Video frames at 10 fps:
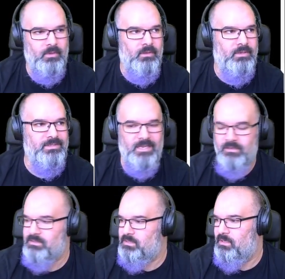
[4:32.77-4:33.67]

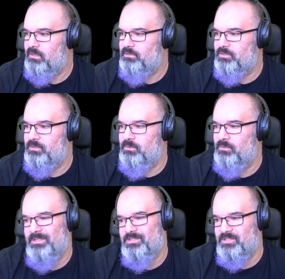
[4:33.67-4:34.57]
containers to,
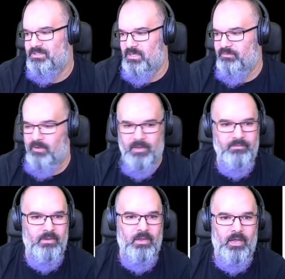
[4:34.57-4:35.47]
let's just say 5.
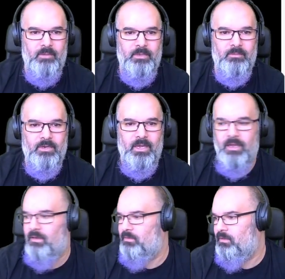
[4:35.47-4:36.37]
IBM
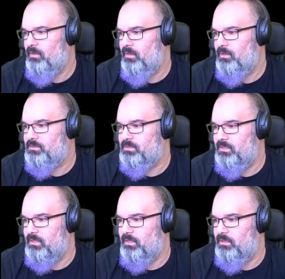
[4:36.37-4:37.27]
Cloud,
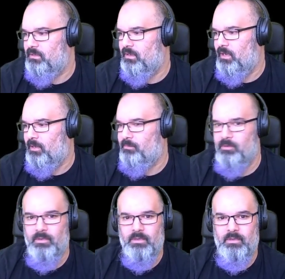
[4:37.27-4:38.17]
CE application,